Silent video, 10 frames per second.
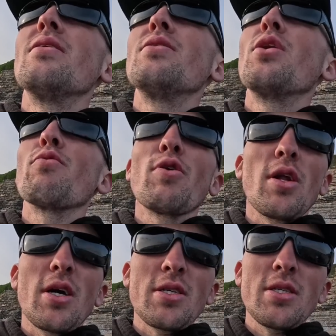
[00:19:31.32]
not
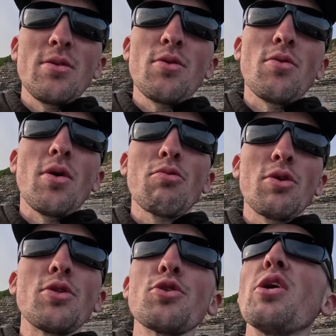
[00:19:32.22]
realising, you know, how
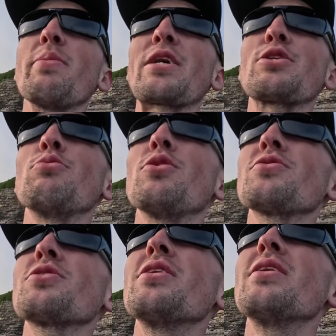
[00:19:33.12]
good the shop actually
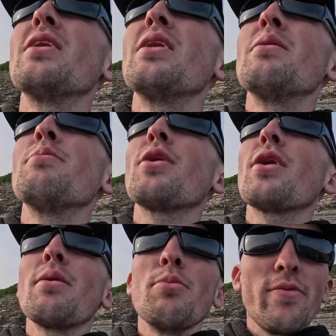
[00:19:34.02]
was. But now
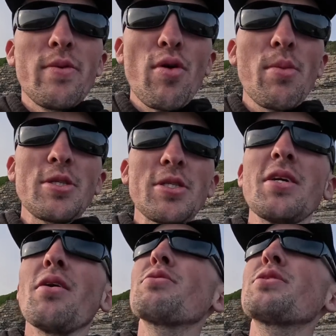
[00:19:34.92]
they're moving premises
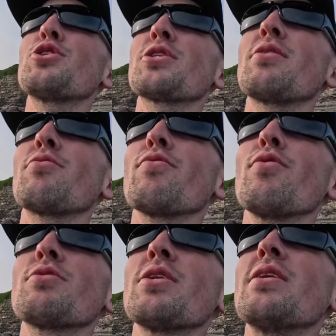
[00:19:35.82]
now, just down the
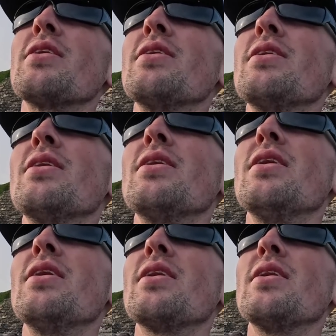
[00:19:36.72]
road.
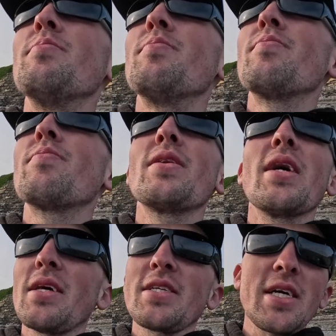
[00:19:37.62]
And
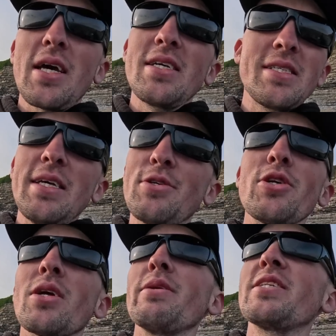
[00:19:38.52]
yeah, it's
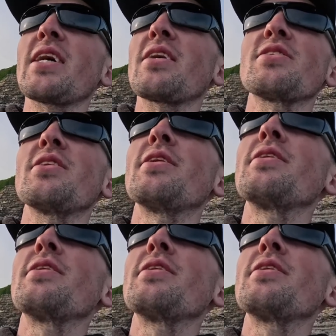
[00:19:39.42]
literally going to be second to none.